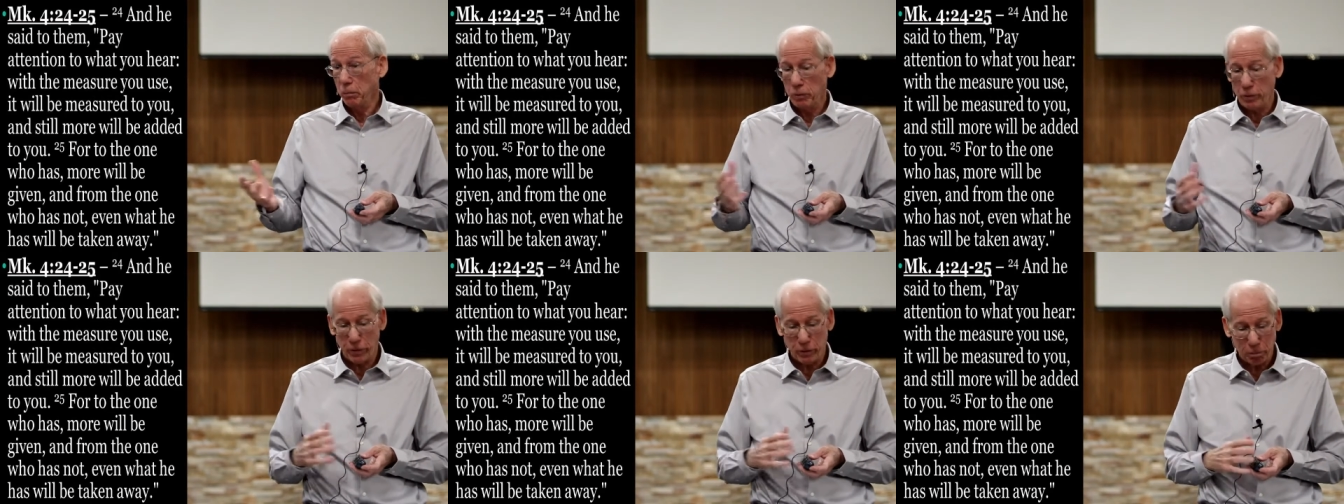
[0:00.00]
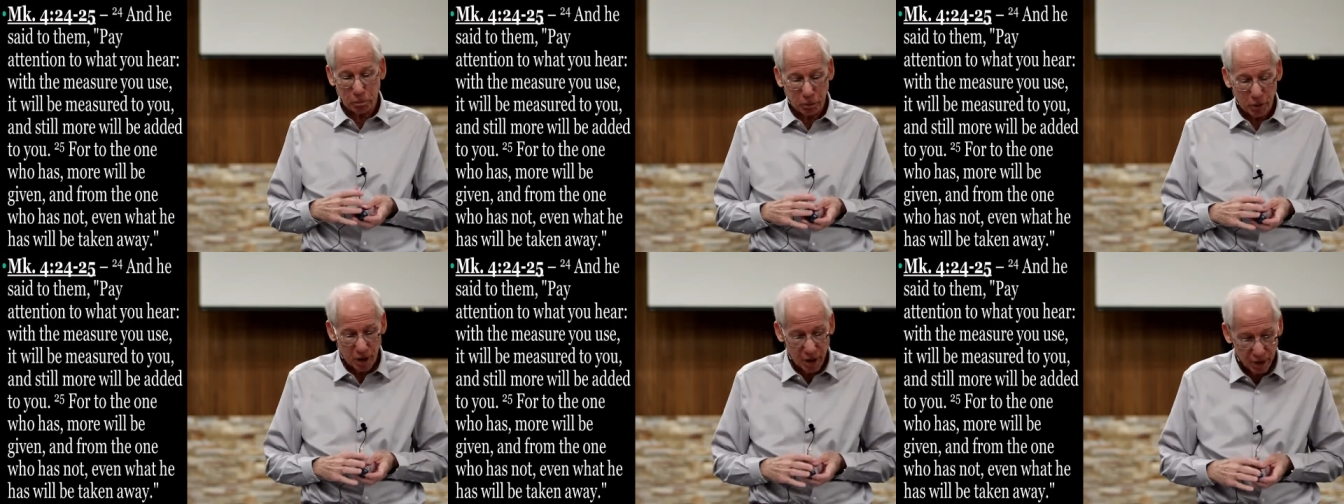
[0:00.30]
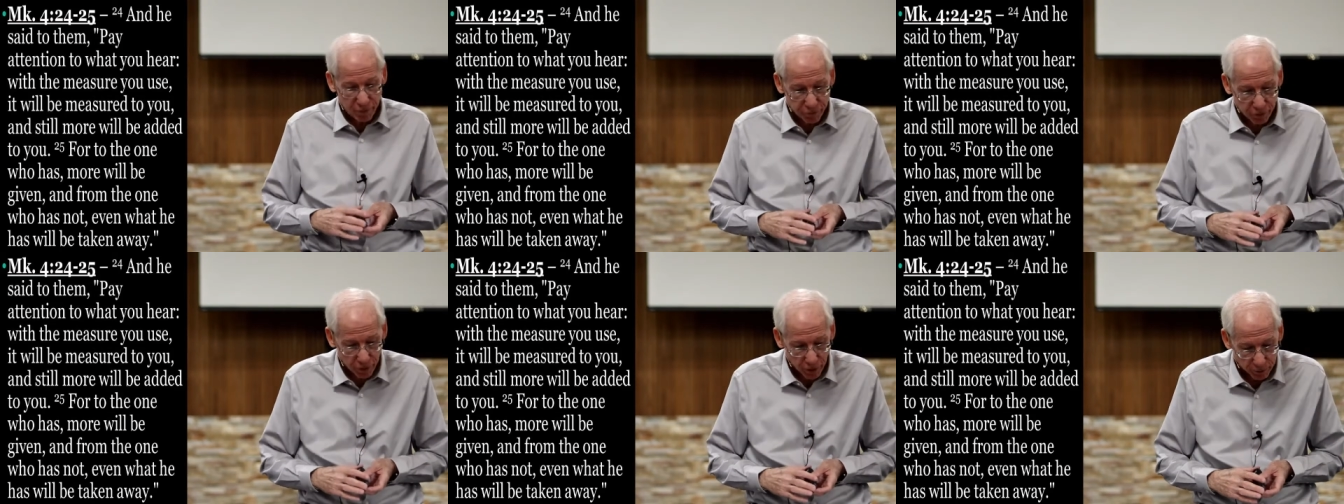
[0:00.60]
With a
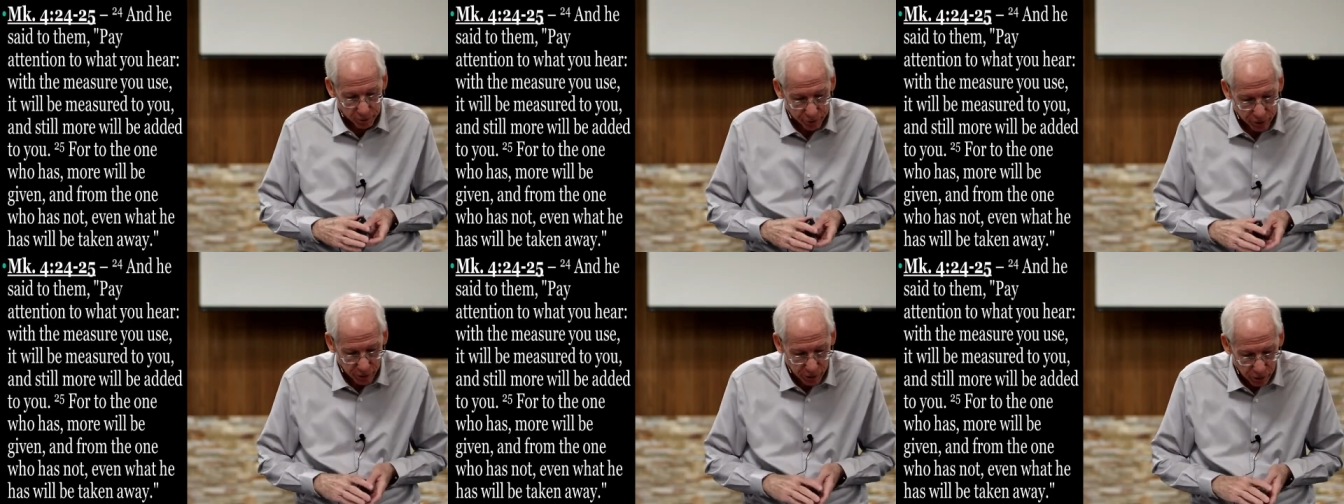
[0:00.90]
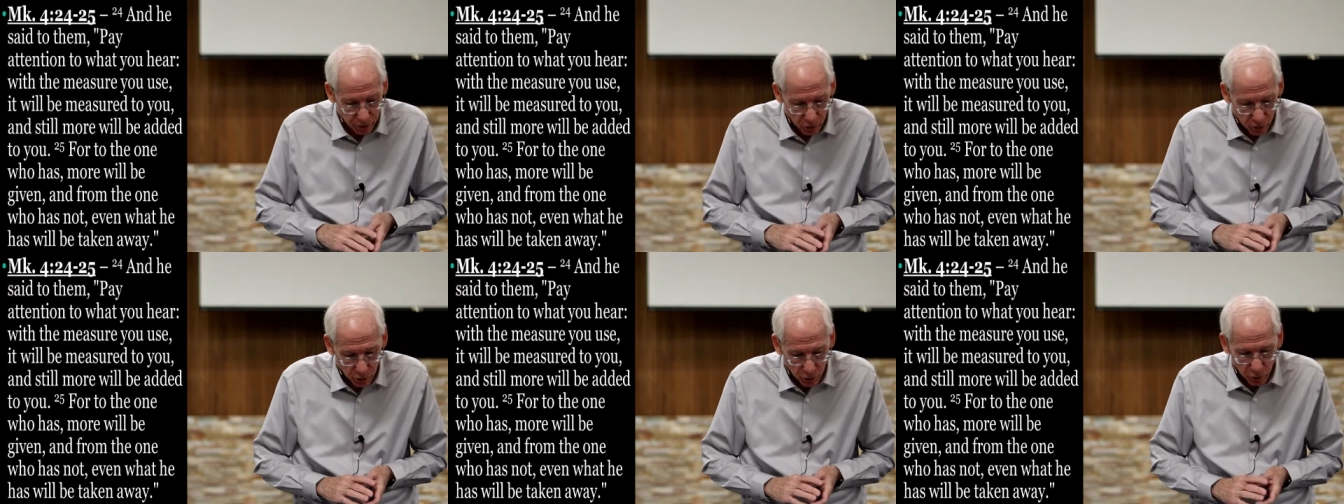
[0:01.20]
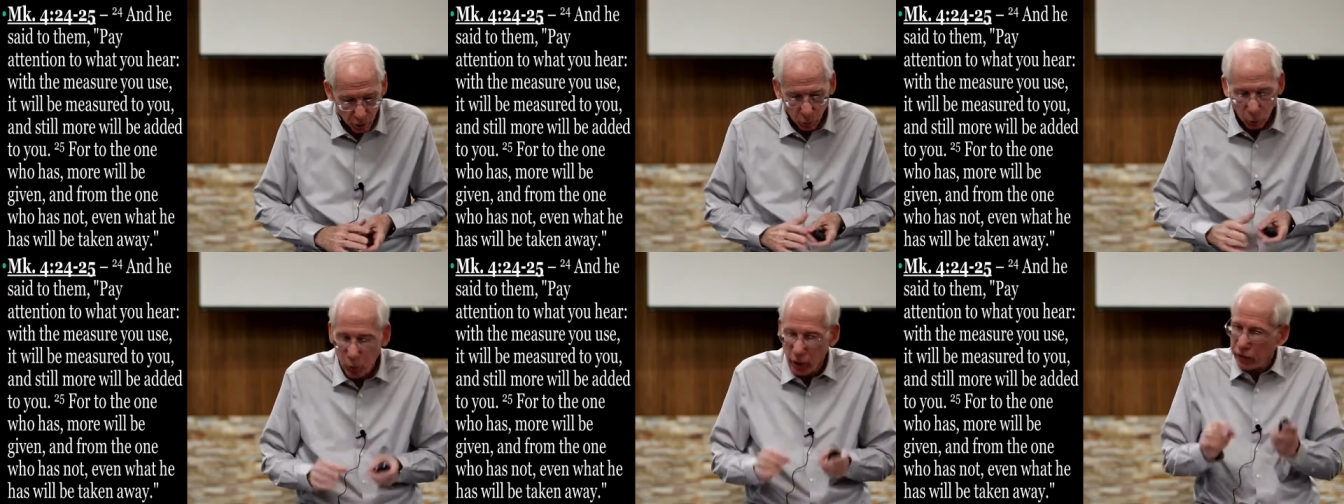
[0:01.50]
proverb. See,
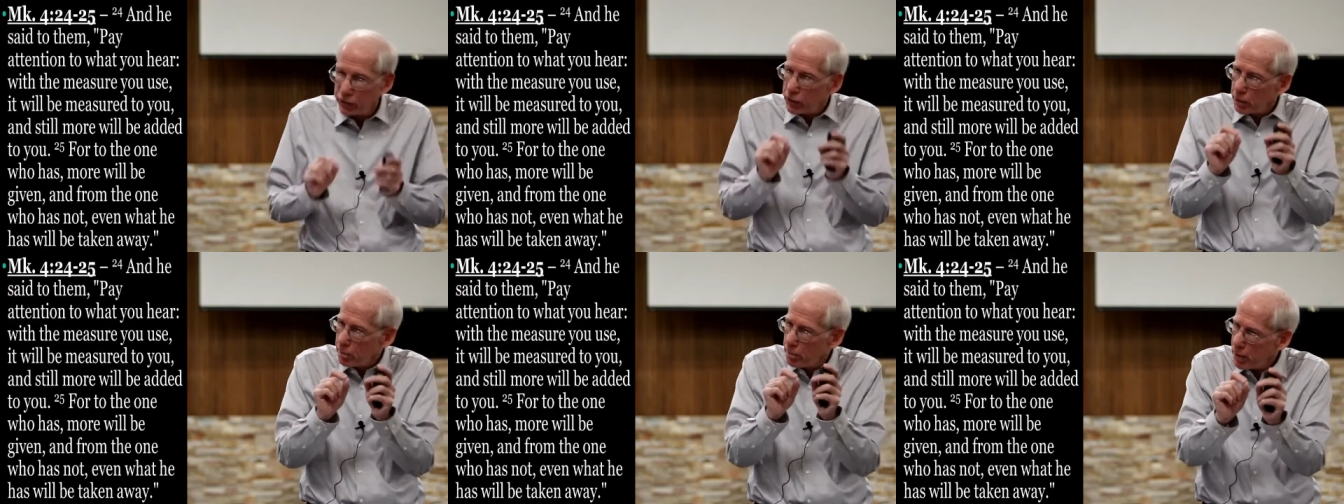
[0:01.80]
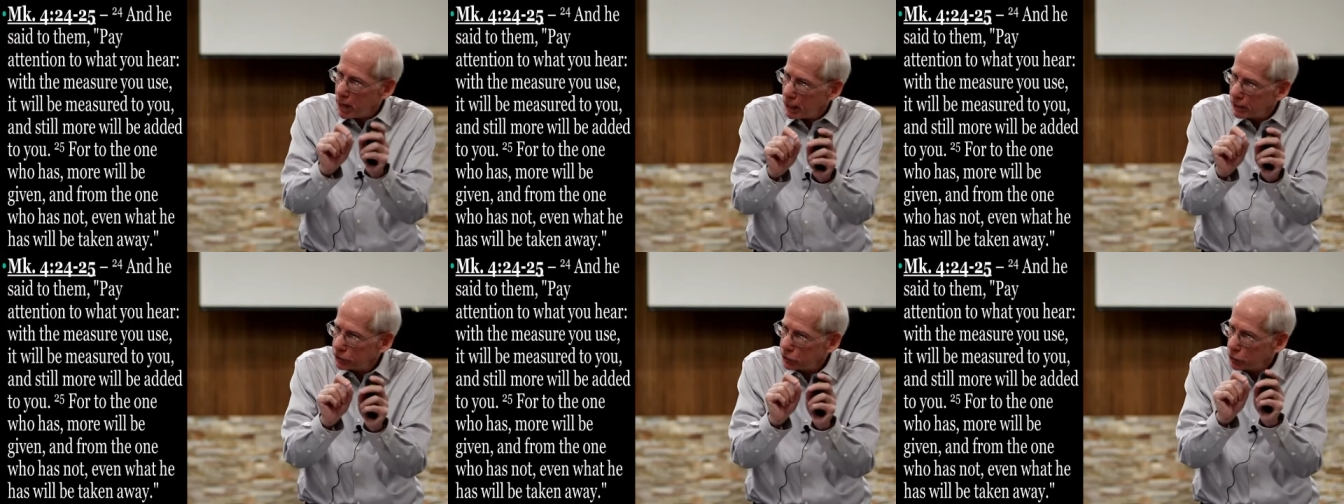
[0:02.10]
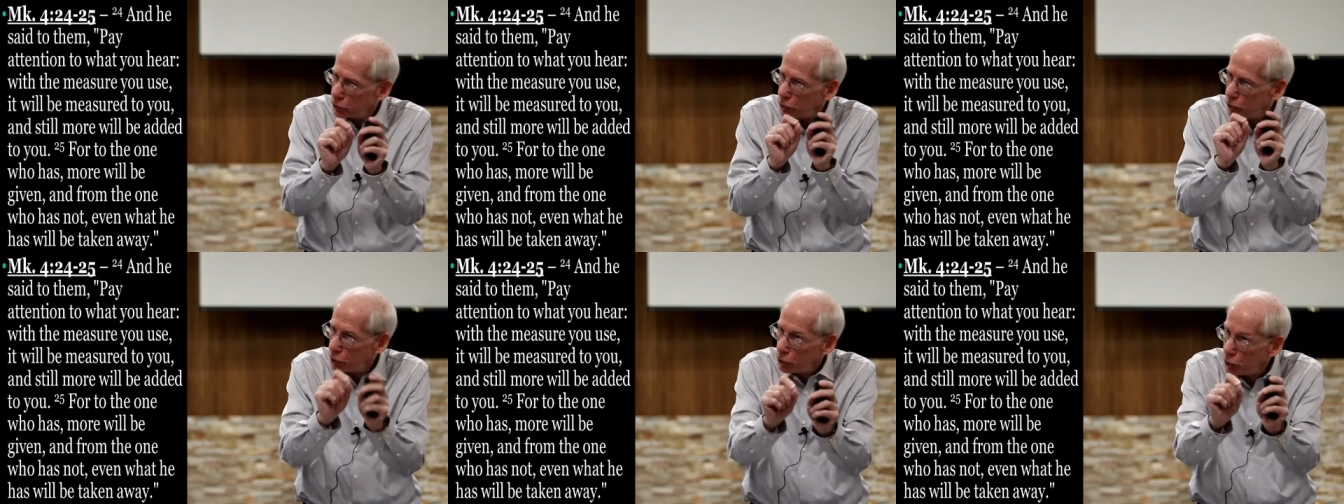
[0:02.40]
with the measure